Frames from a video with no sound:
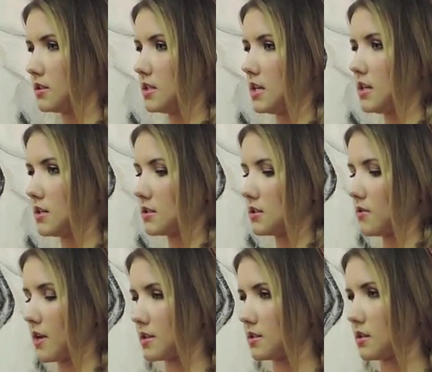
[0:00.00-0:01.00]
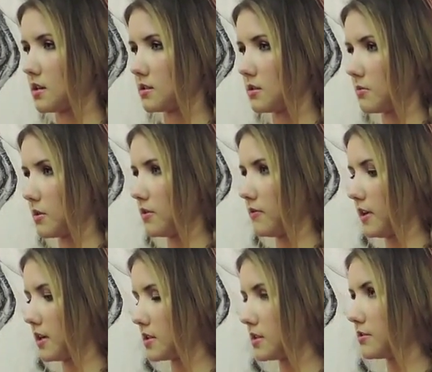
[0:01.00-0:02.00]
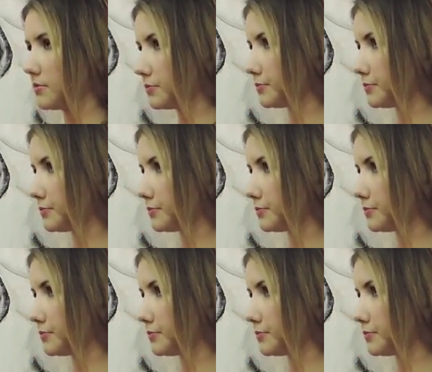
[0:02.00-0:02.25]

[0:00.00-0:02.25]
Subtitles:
tease so that's not so perfect.